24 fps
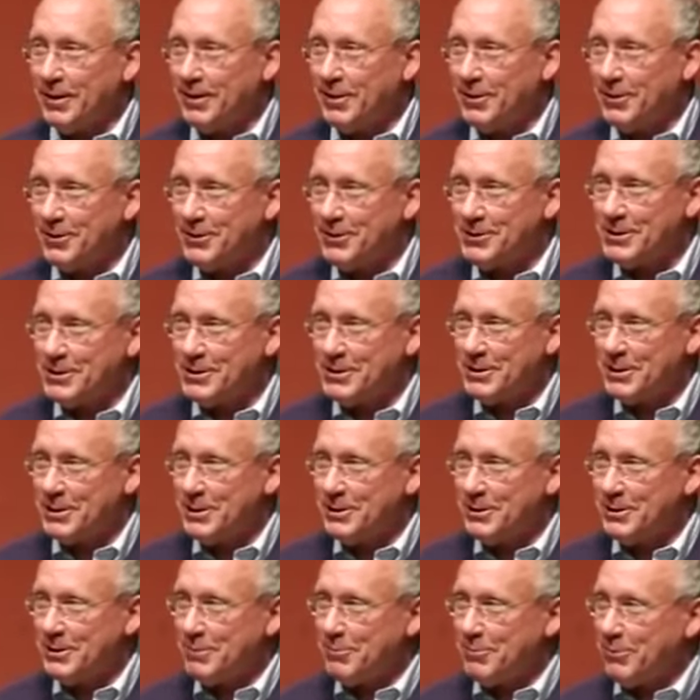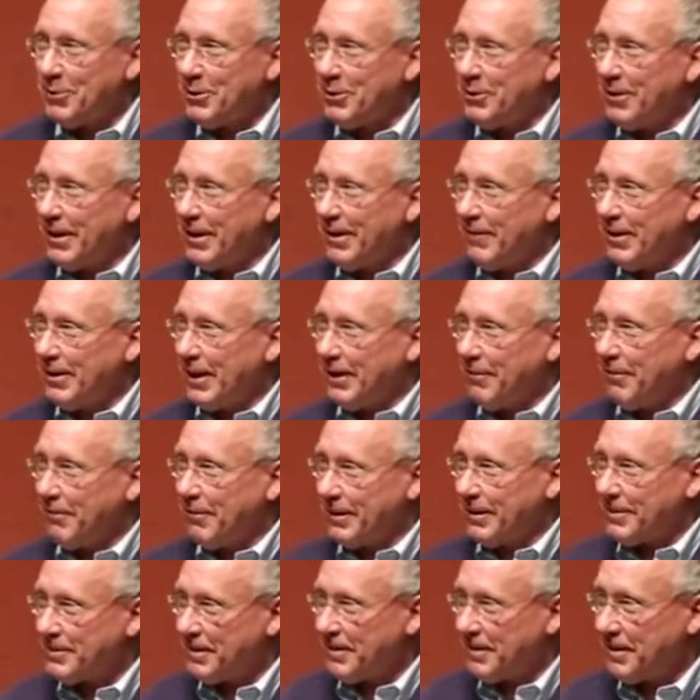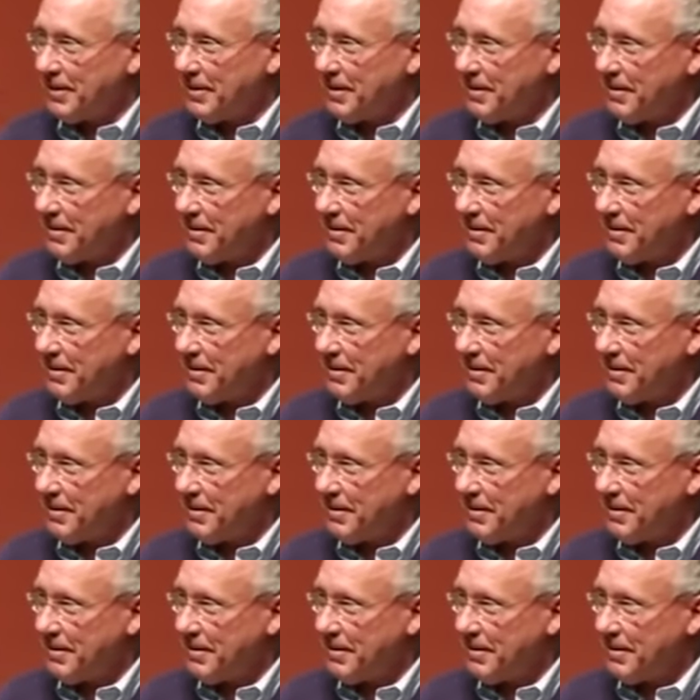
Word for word: little girl she's cute, the more you're going to have an anorexic.